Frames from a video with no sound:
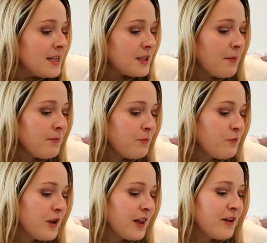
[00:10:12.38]

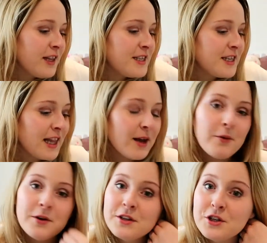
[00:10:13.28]
something really silly I
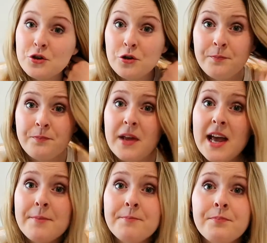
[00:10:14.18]
want to show.
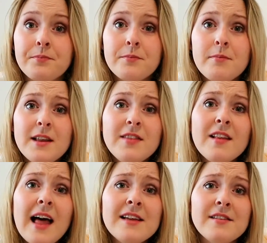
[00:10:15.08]

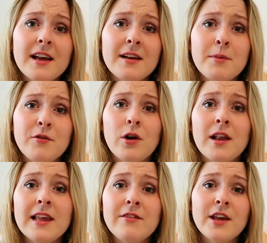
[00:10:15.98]
The last thing before
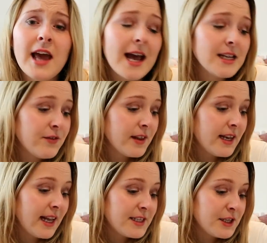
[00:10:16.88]
I leave you guys for the
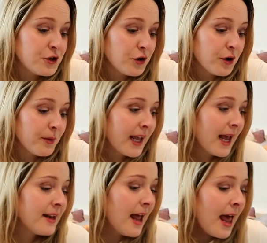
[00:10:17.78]
day to enjoy your
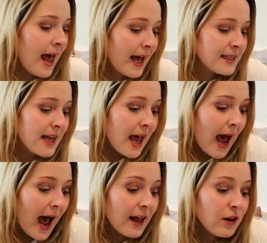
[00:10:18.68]
weekend is
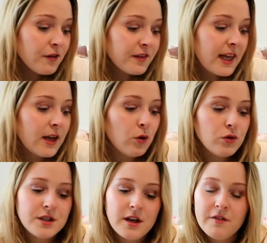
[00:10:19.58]
I love
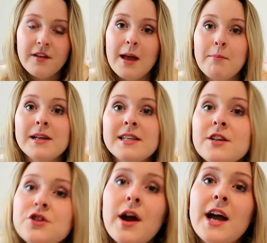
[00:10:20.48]
Kiko stuff. My
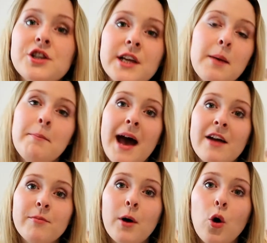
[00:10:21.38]
sister actually came
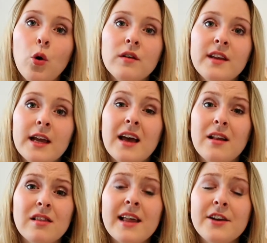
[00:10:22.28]
back from a holiday,
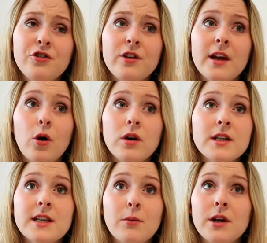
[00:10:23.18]
literally,
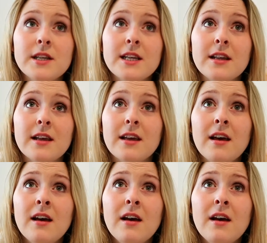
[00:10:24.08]
honestly, I want to say like